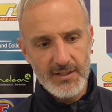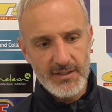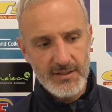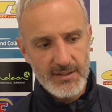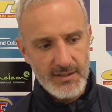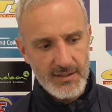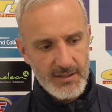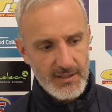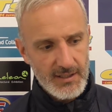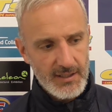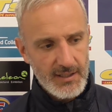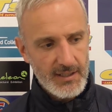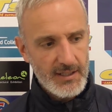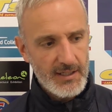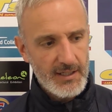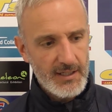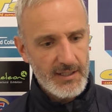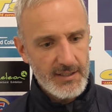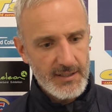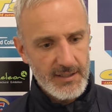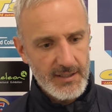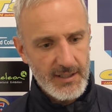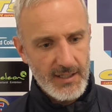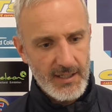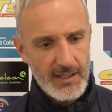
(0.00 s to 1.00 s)

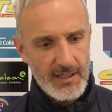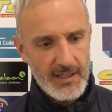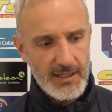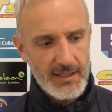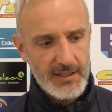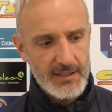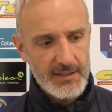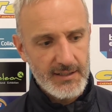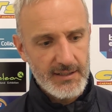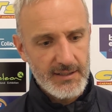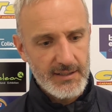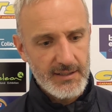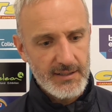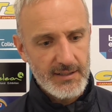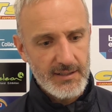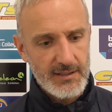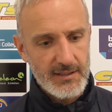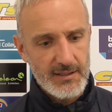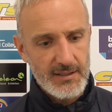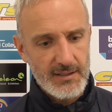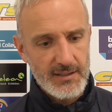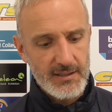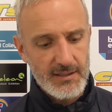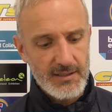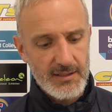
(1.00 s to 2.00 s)
and
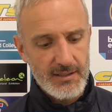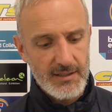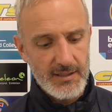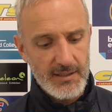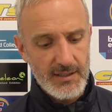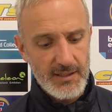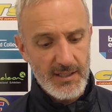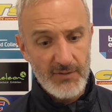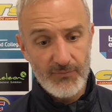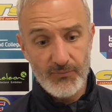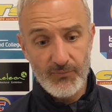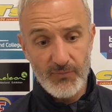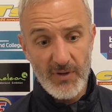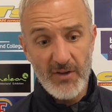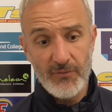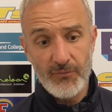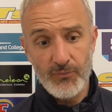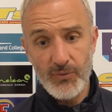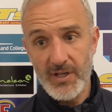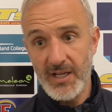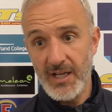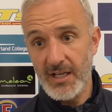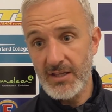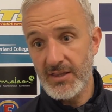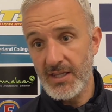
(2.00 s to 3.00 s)

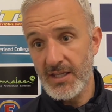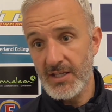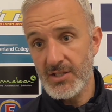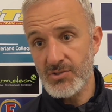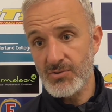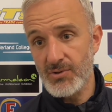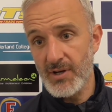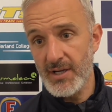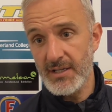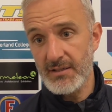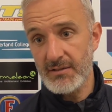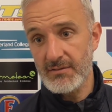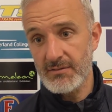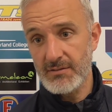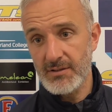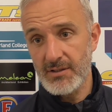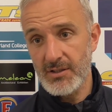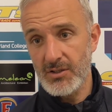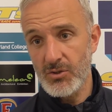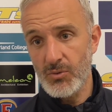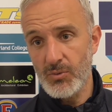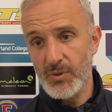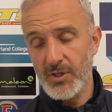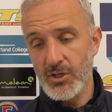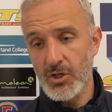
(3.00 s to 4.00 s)
if we get things right,
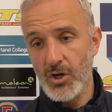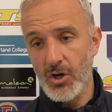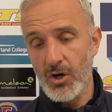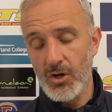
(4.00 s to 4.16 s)
you know,